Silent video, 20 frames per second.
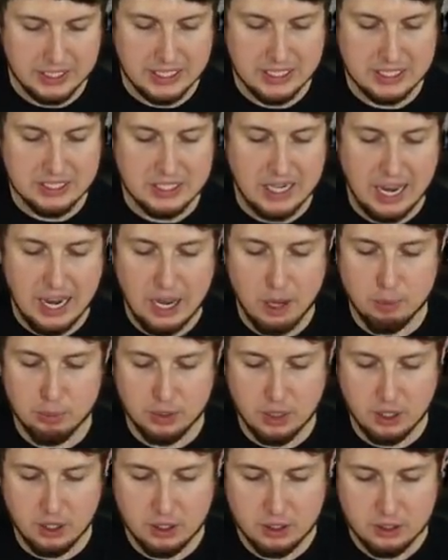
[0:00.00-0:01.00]

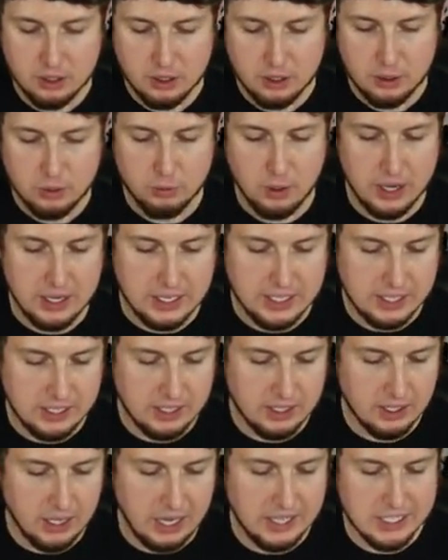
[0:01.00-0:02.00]
Kadabra right here.